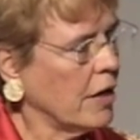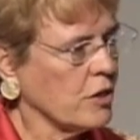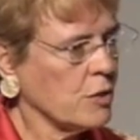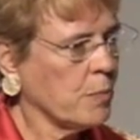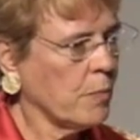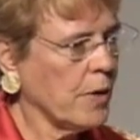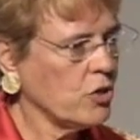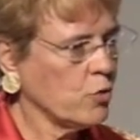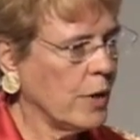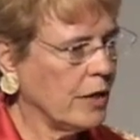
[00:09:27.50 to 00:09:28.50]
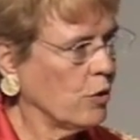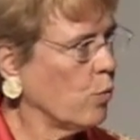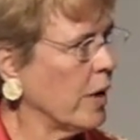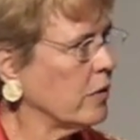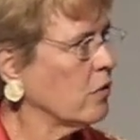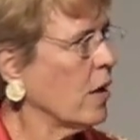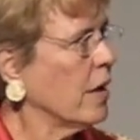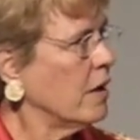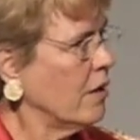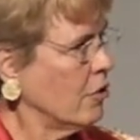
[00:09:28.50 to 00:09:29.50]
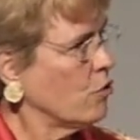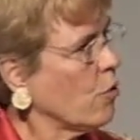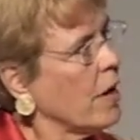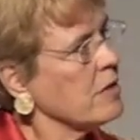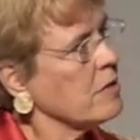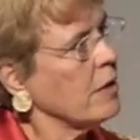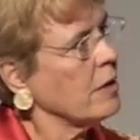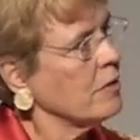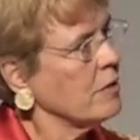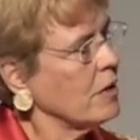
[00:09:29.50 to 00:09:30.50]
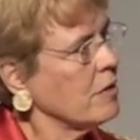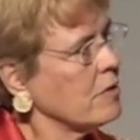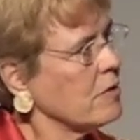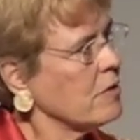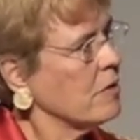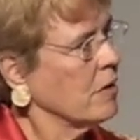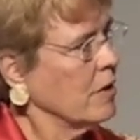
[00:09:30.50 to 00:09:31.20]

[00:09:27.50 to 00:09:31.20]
not just perpetuate the wet side and the dry side that is